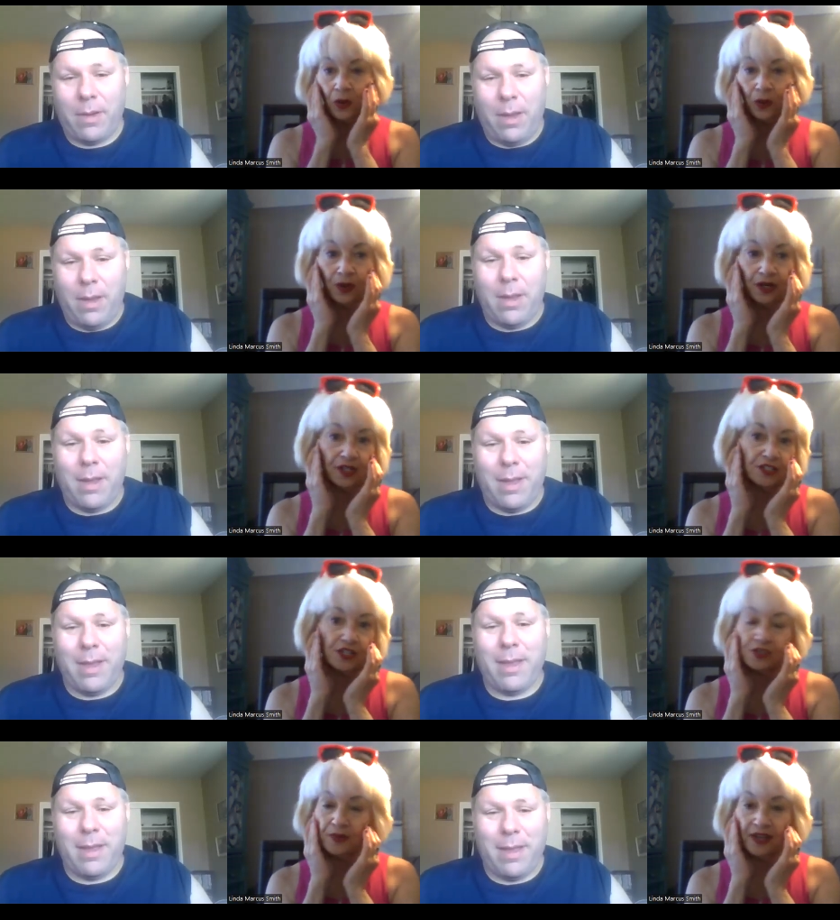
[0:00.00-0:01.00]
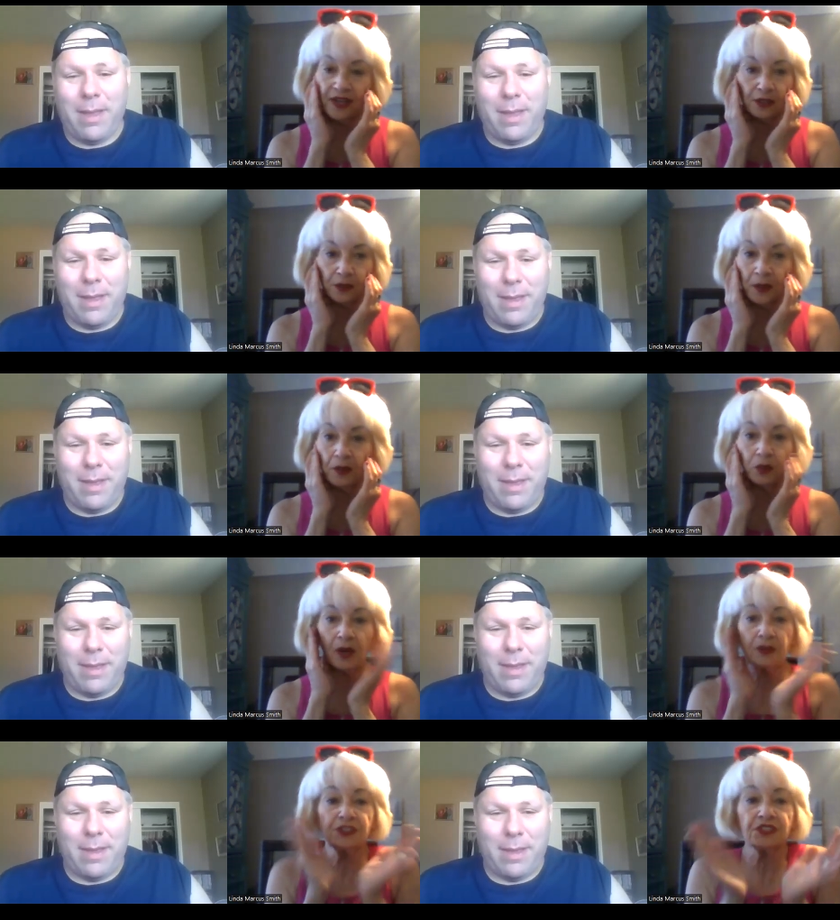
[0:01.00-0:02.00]
Speaker 1: or just regular people,
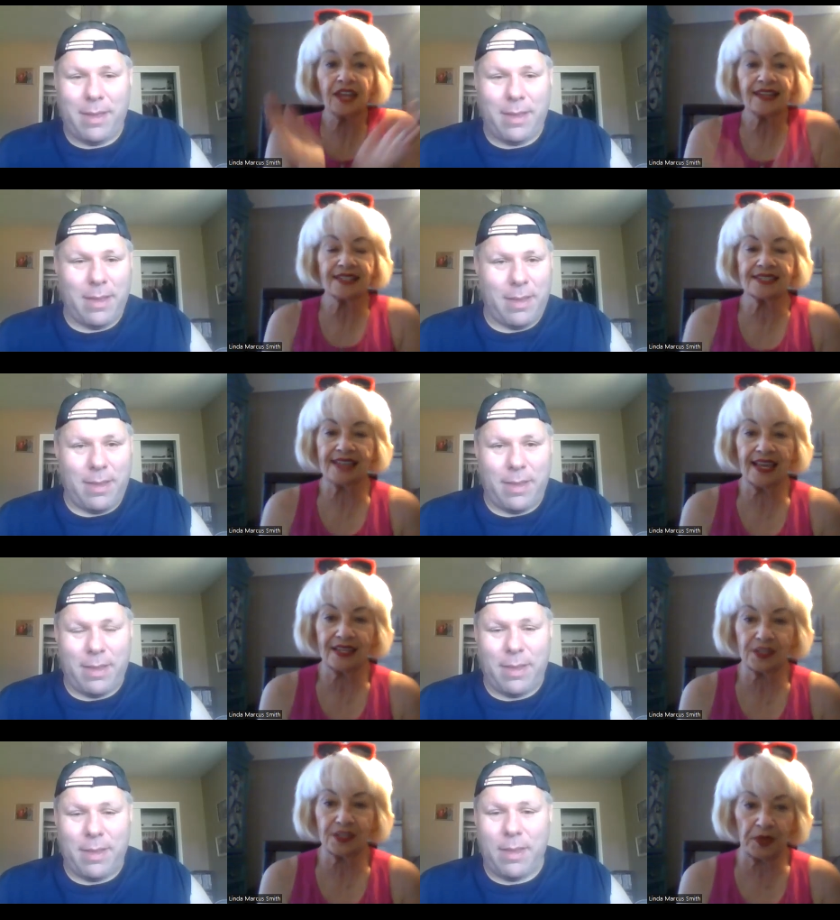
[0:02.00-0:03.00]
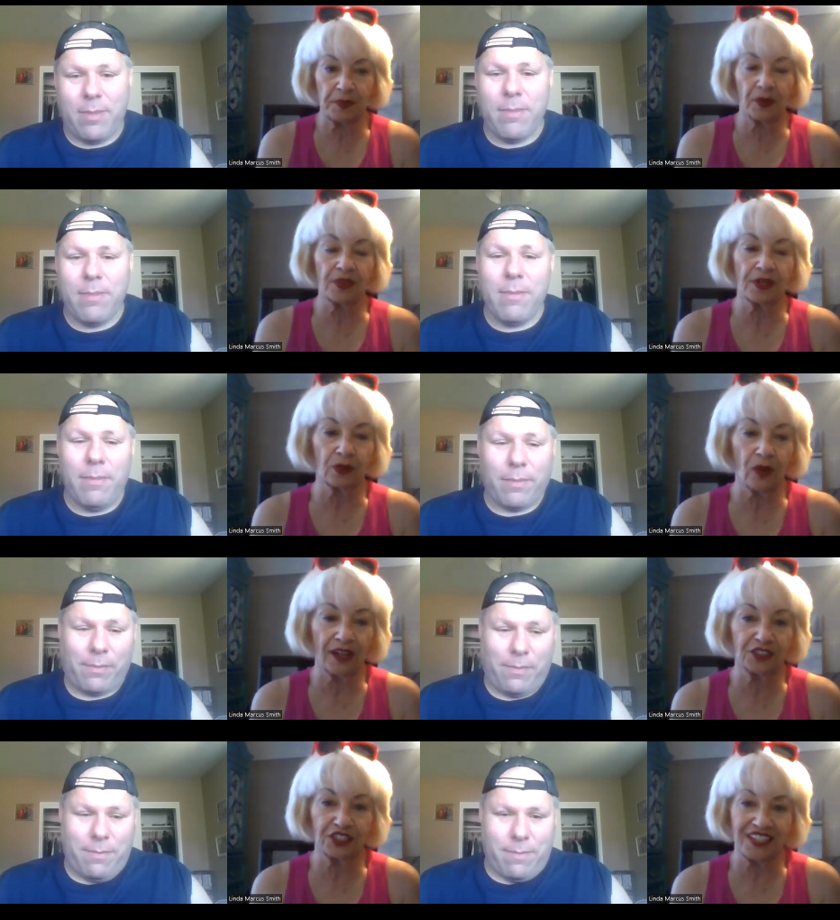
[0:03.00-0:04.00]
what would you like to say to people that are
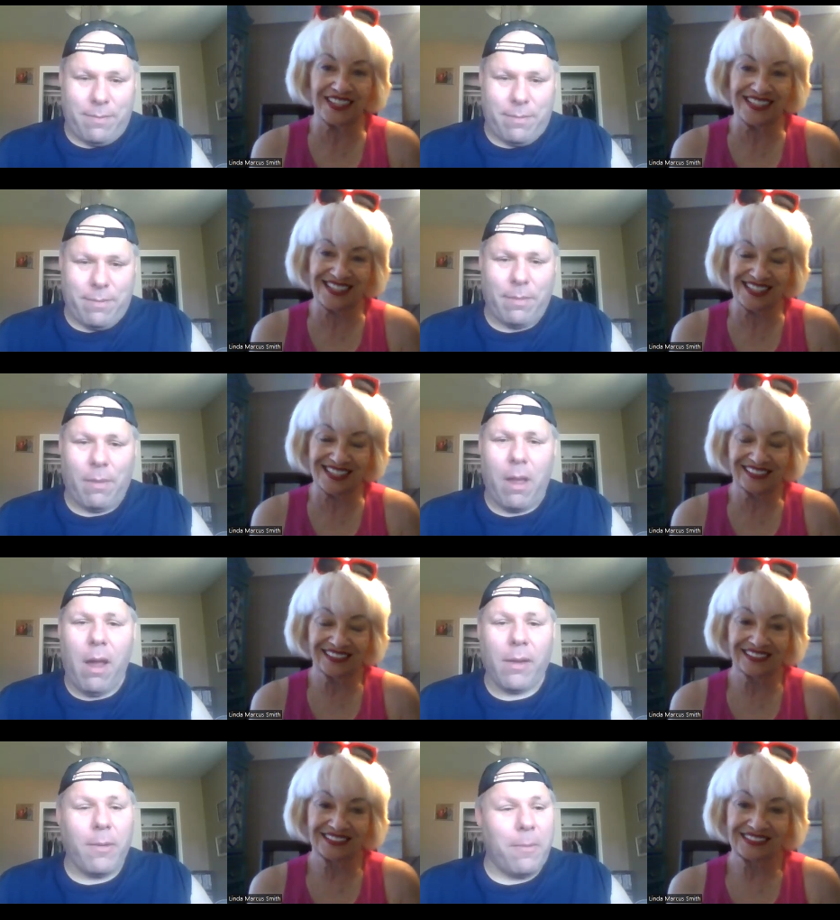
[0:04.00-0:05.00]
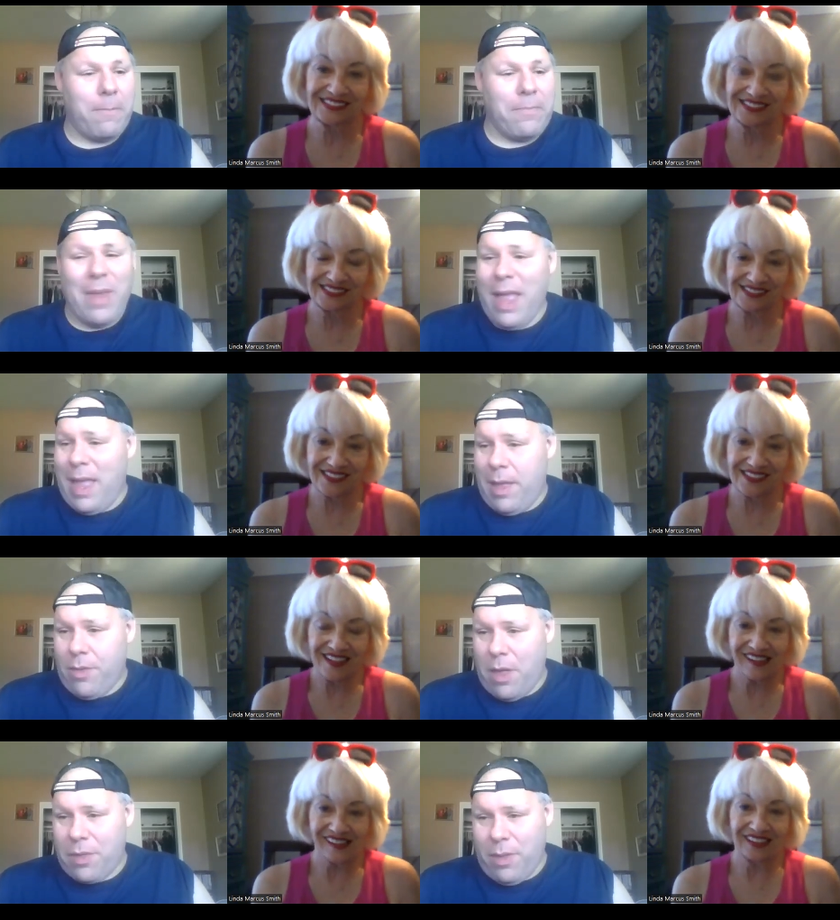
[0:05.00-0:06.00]
watching this?
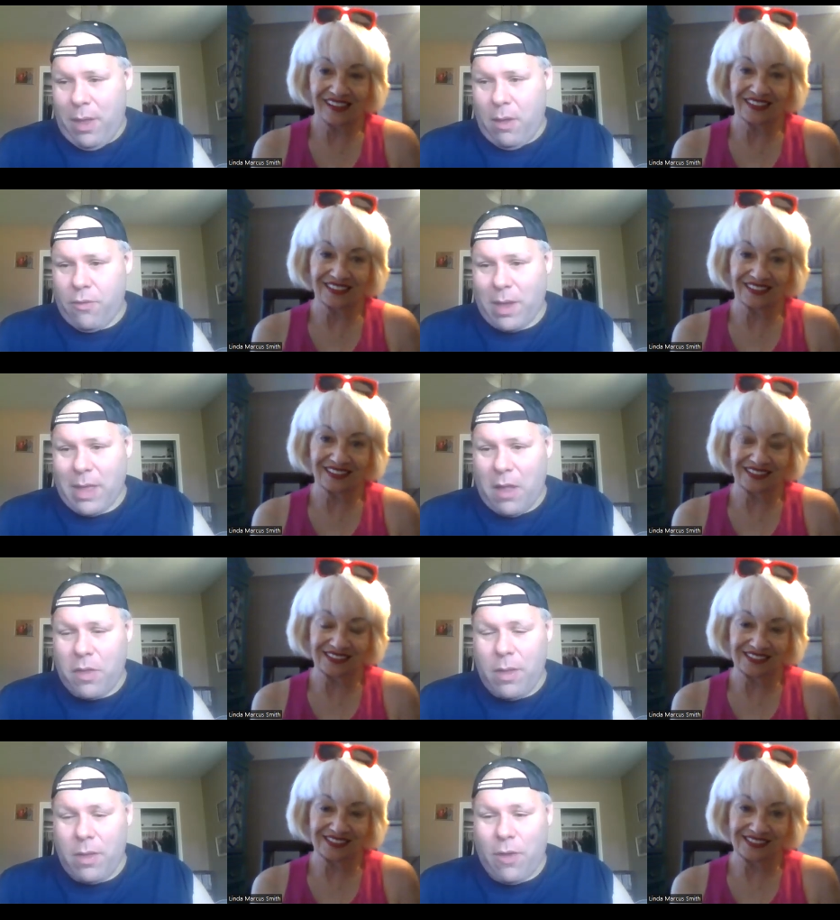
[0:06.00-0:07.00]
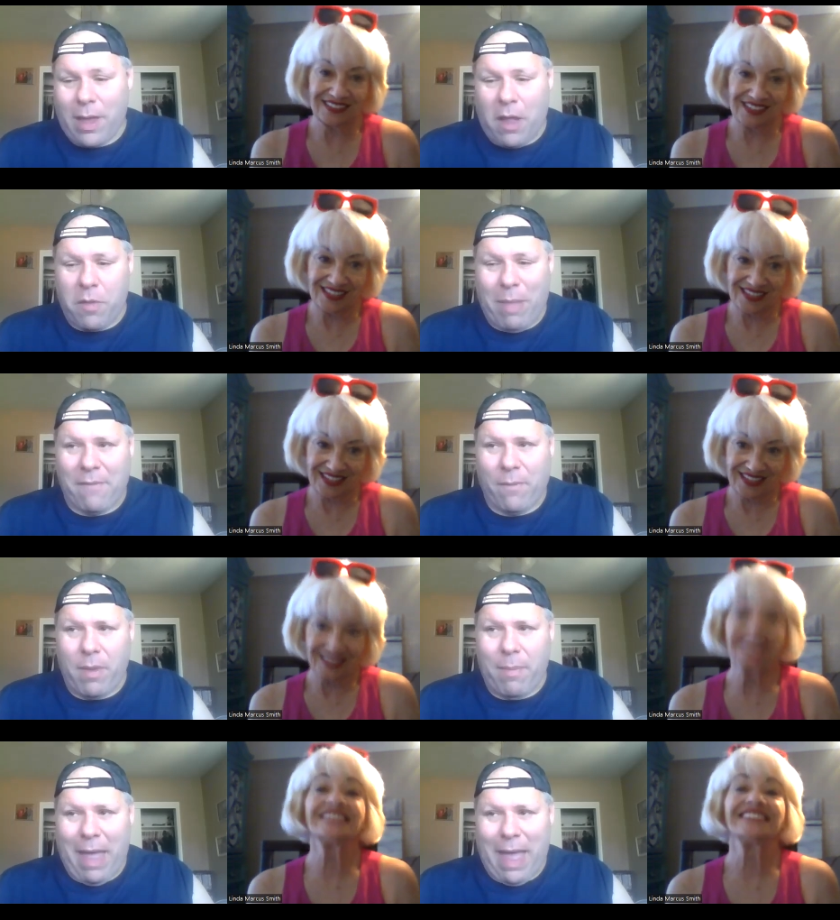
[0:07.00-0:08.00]
Speaker 2: just you know check out check out splat
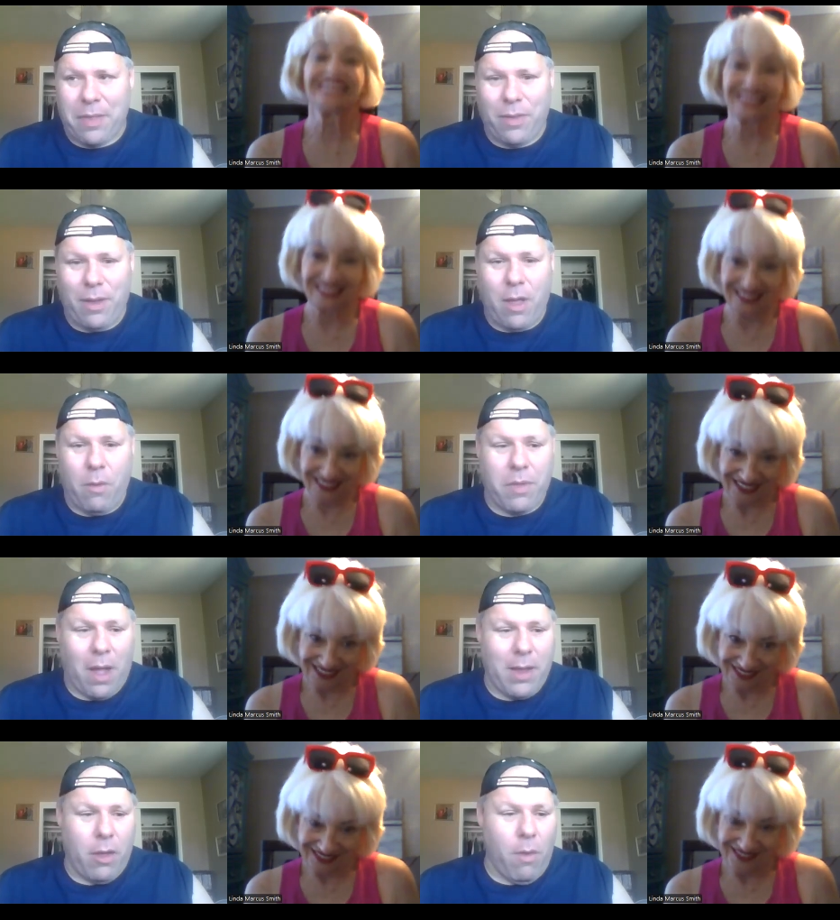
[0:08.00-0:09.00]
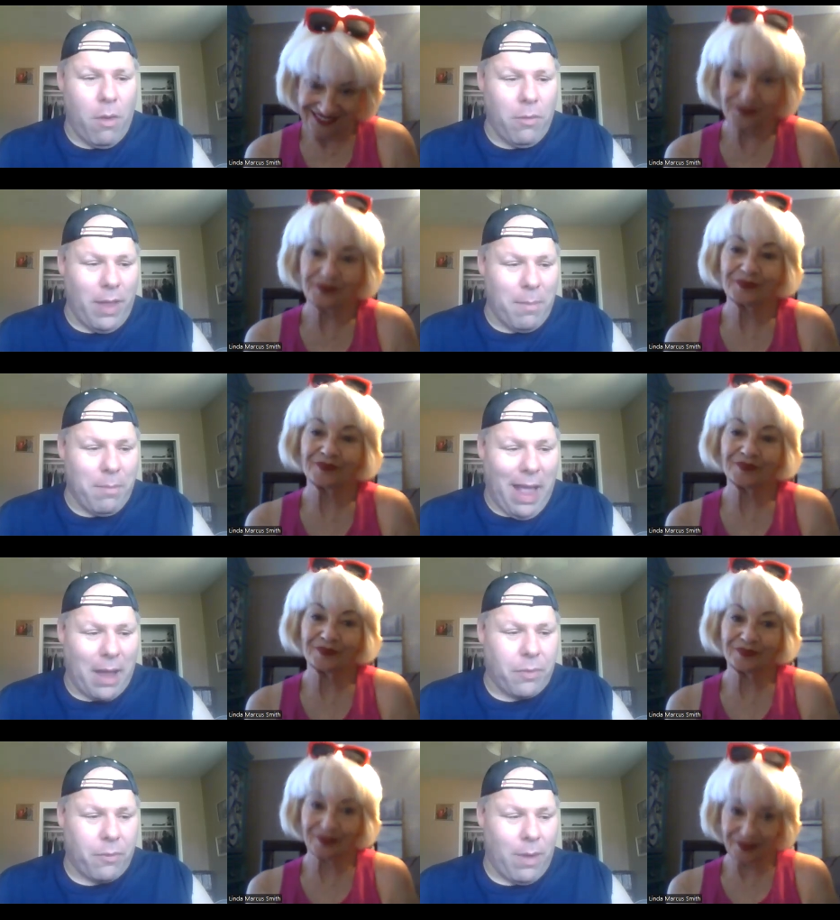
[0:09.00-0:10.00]
from the past you know it's audio only
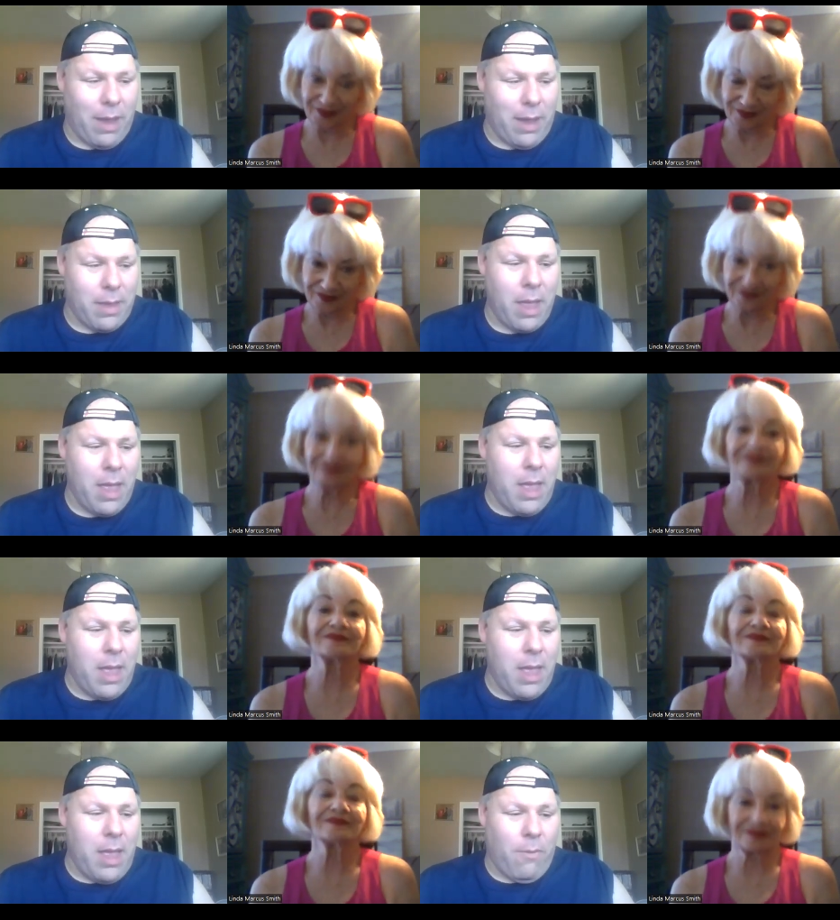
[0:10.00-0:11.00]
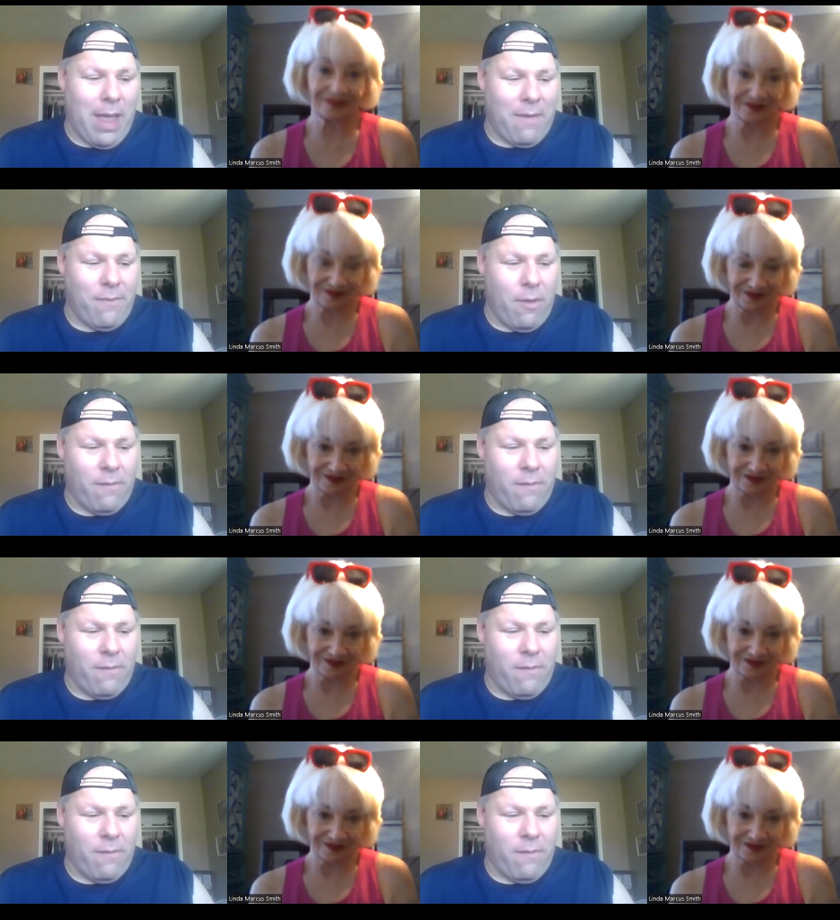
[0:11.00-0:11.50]
black screen we have very